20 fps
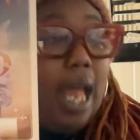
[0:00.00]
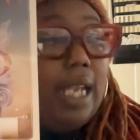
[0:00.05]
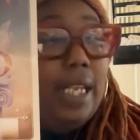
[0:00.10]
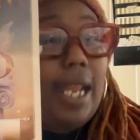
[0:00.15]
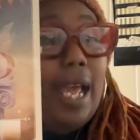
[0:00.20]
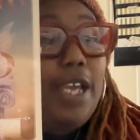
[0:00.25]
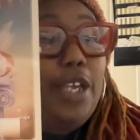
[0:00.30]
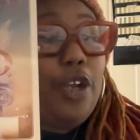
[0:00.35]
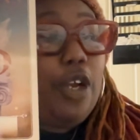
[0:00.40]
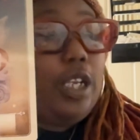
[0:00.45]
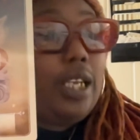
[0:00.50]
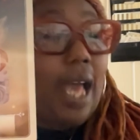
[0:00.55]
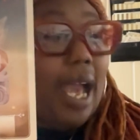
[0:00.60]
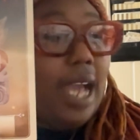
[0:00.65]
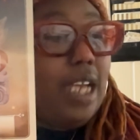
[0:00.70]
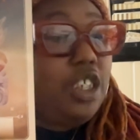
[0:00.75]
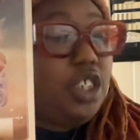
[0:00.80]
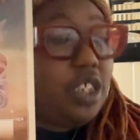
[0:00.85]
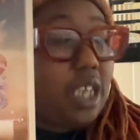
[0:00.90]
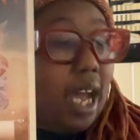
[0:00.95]
Let your
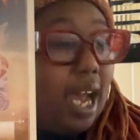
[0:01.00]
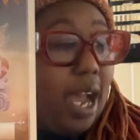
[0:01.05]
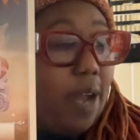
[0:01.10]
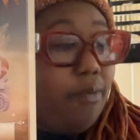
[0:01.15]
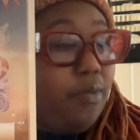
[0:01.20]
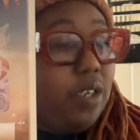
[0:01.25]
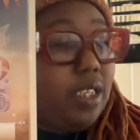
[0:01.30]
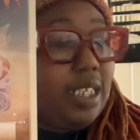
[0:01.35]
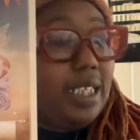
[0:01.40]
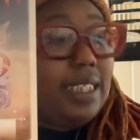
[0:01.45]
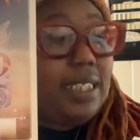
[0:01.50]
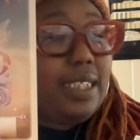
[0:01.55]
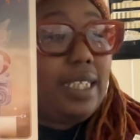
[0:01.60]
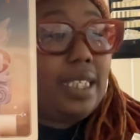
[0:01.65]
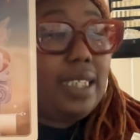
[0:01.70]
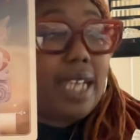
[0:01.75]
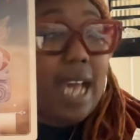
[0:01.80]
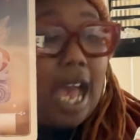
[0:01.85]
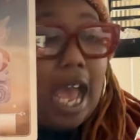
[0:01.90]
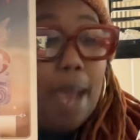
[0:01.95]
light shine, for this is a
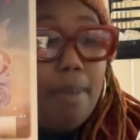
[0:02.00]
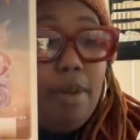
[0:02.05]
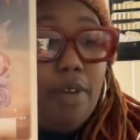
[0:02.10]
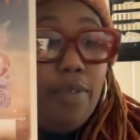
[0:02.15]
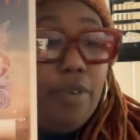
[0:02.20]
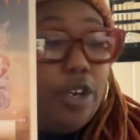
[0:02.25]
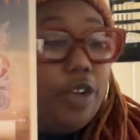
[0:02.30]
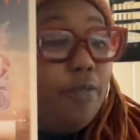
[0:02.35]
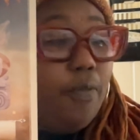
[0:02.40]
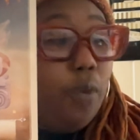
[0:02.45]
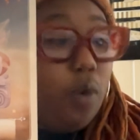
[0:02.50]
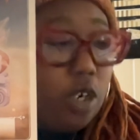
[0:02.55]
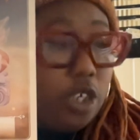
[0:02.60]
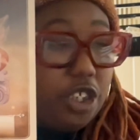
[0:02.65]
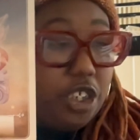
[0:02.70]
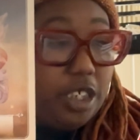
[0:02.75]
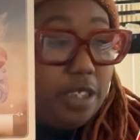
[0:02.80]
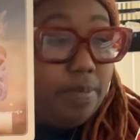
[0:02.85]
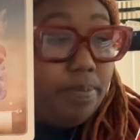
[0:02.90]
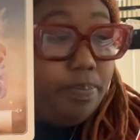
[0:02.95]
time of good
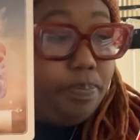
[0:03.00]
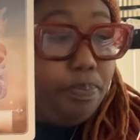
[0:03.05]
fortune.